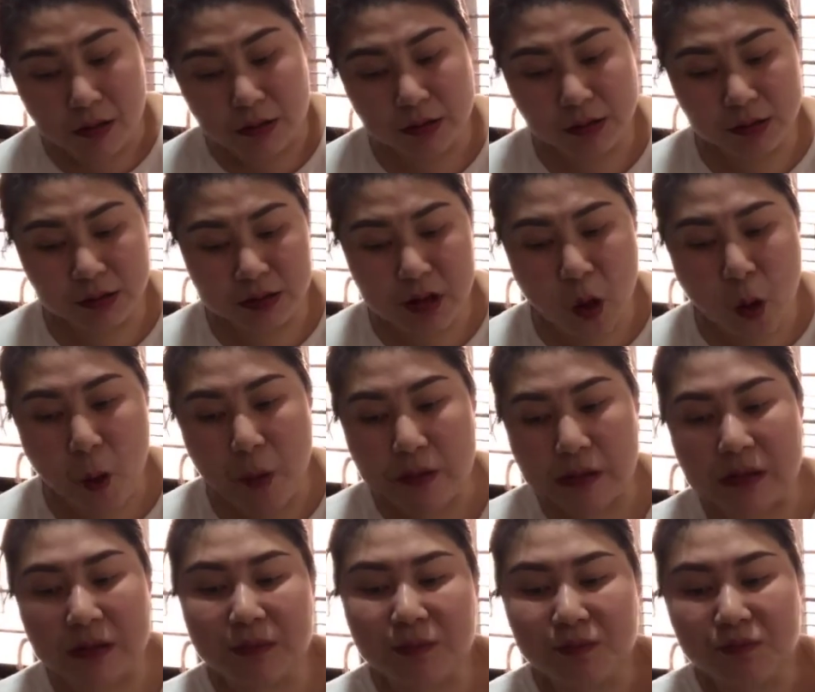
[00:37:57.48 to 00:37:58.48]
So,
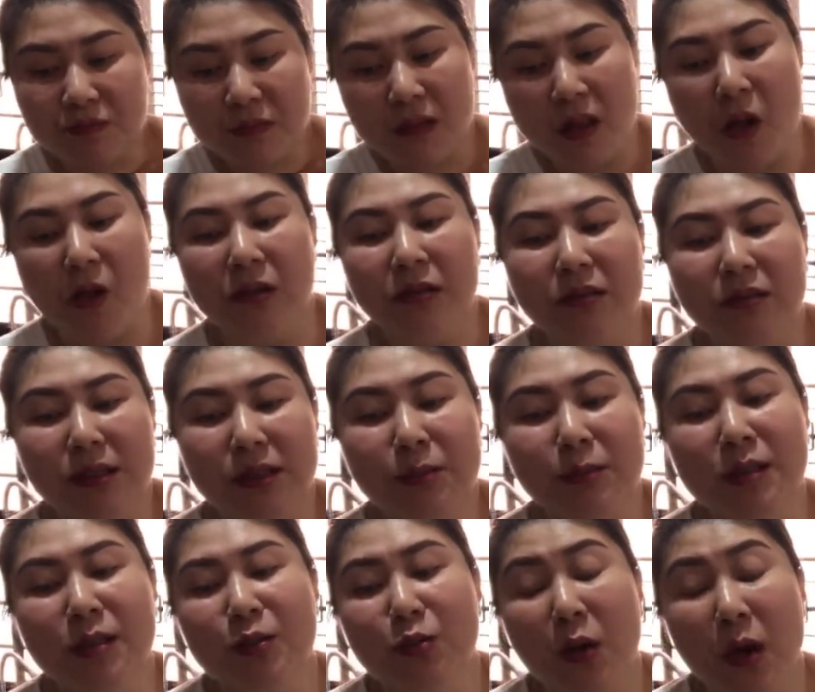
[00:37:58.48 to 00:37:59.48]
let
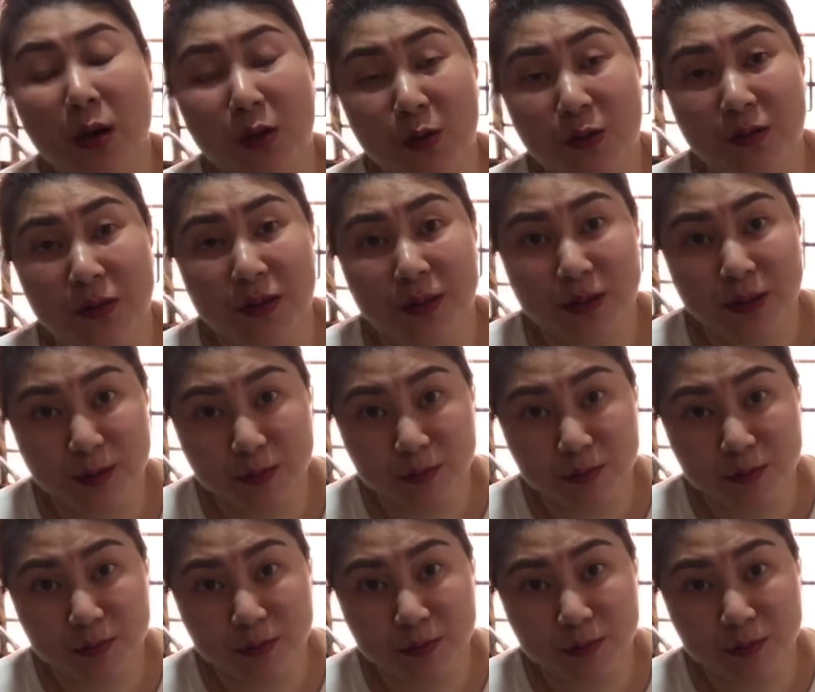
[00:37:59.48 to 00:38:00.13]
me swallow first.